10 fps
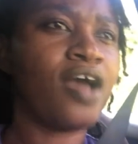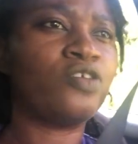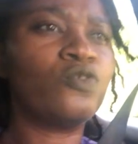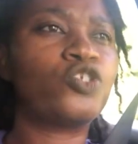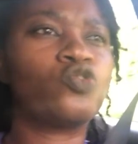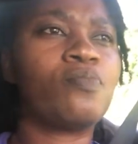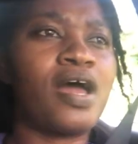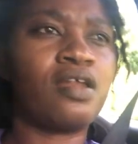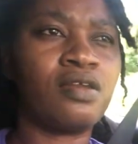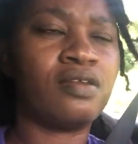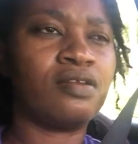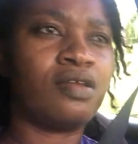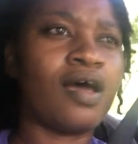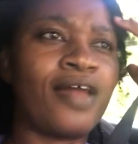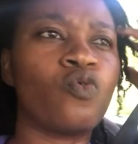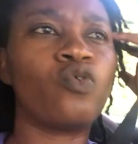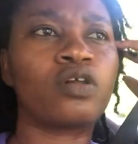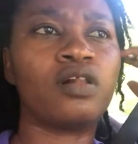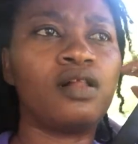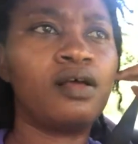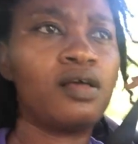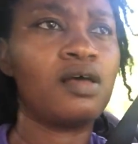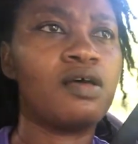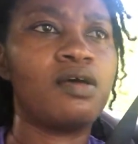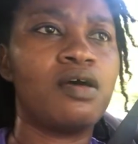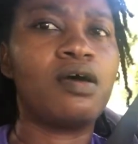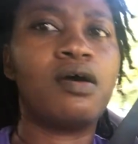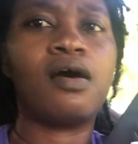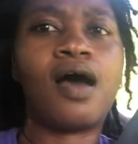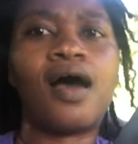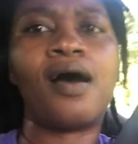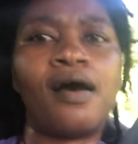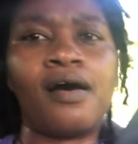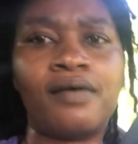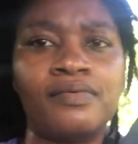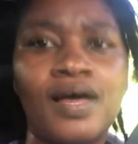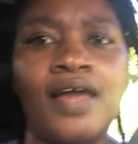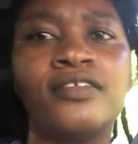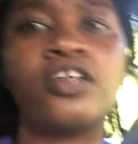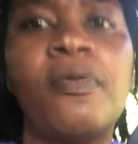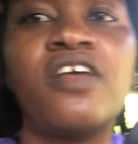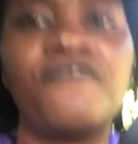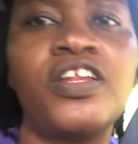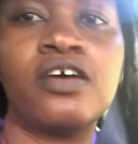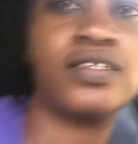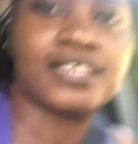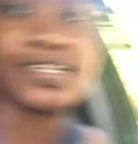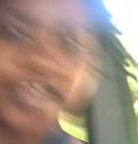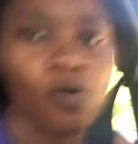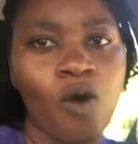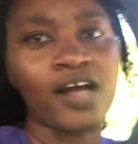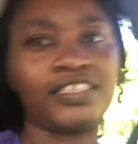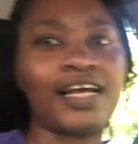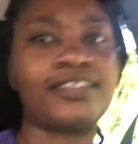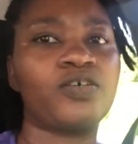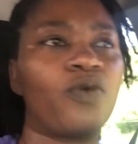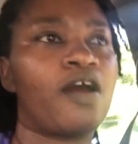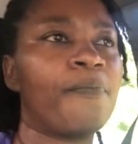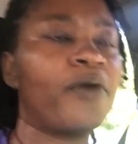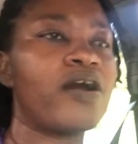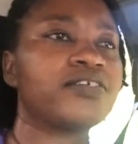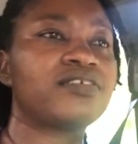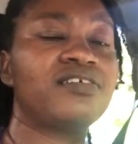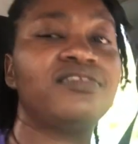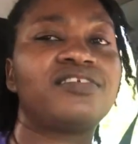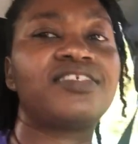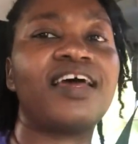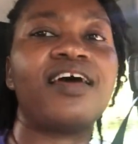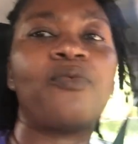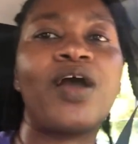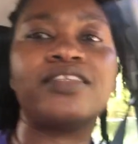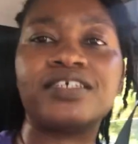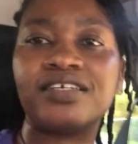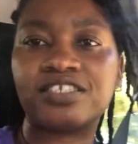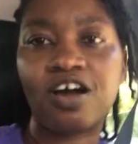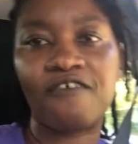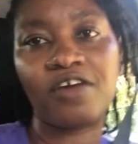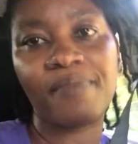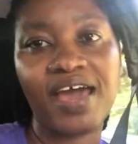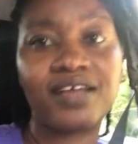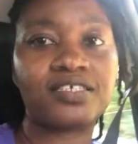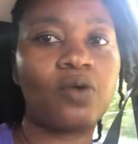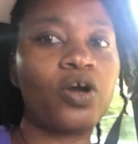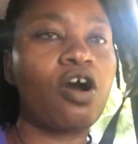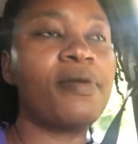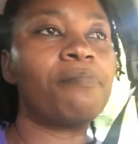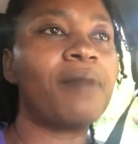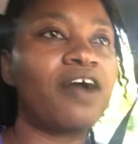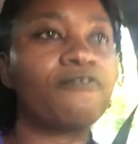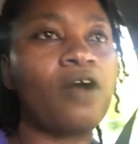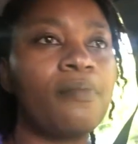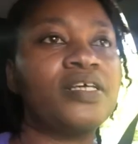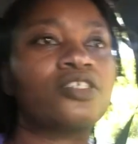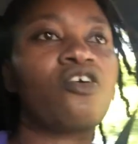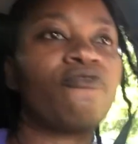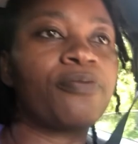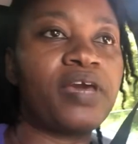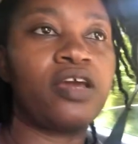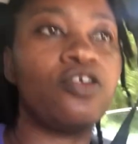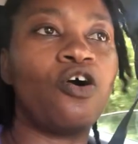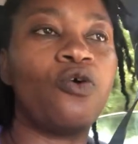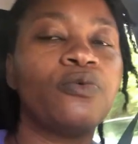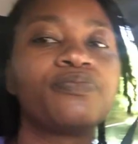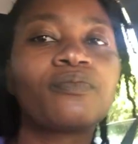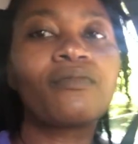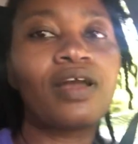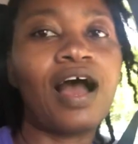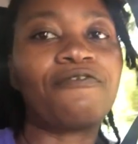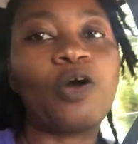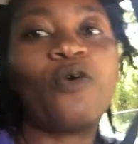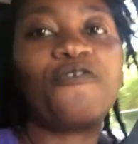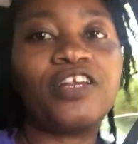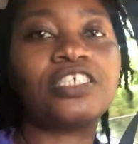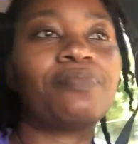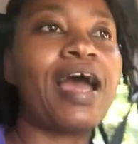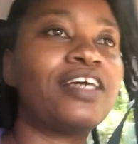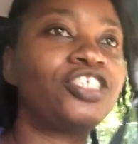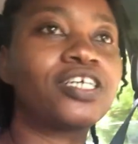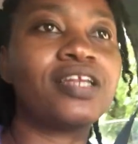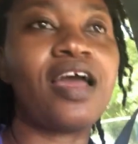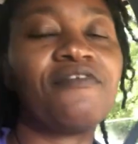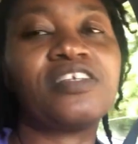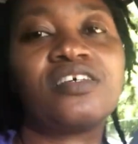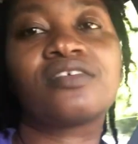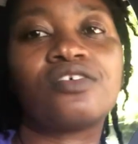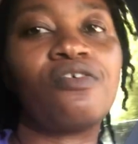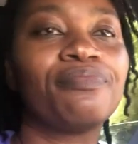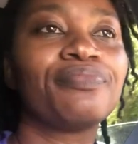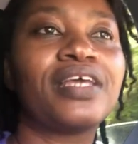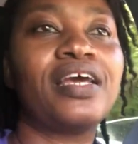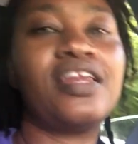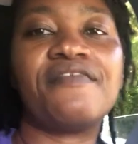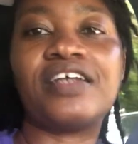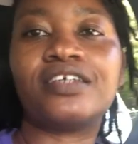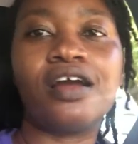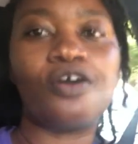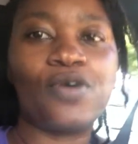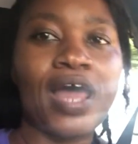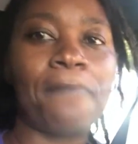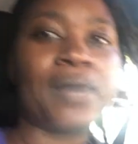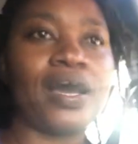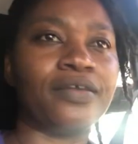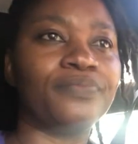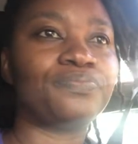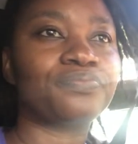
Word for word: YouTube and Google and some of the videos that I watch, I see where a person said I went to Discovery Bay. So we're coming back from Discovery Bay now, after we finished by the chicken and everything, so it never turned out that bad.